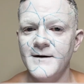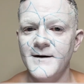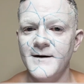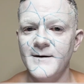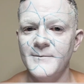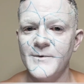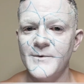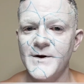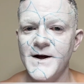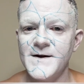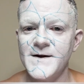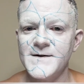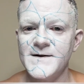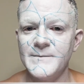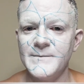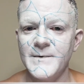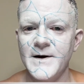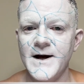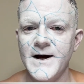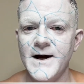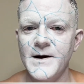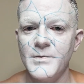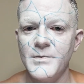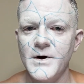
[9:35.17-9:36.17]
you can't see
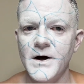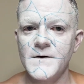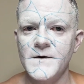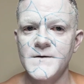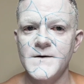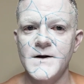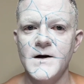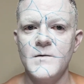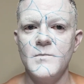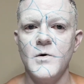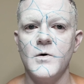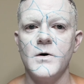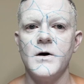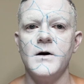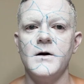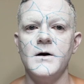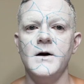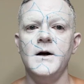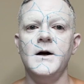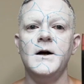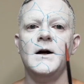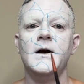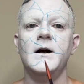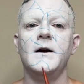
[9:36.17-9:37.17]
my eyebrows anymore,
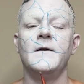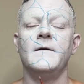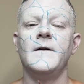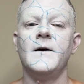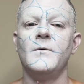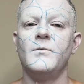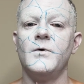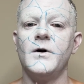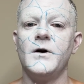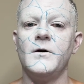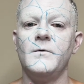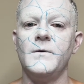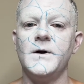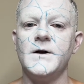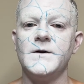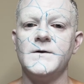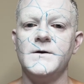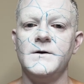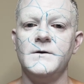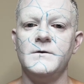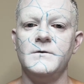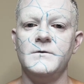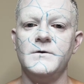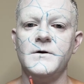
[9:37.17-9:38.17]
that we're going
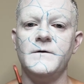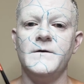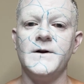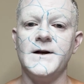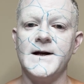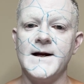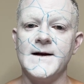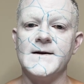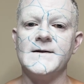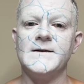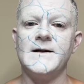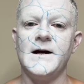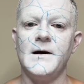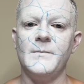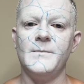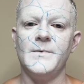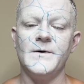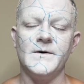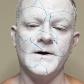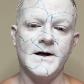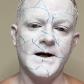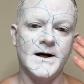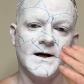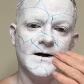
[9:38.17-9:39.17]
to do the next step
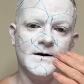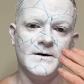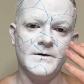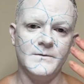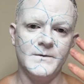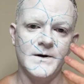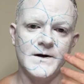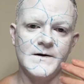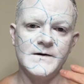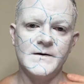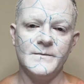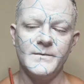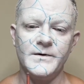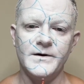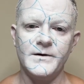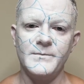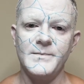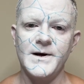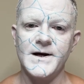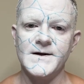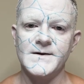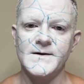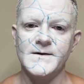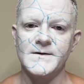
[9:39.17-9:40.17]
and kind of doing some of the
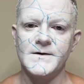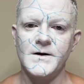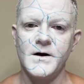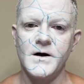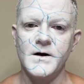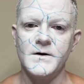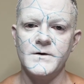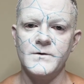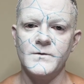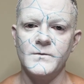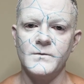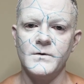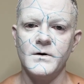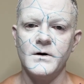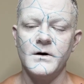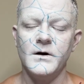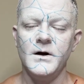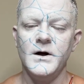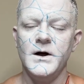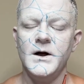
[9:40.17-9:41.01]
basis contour.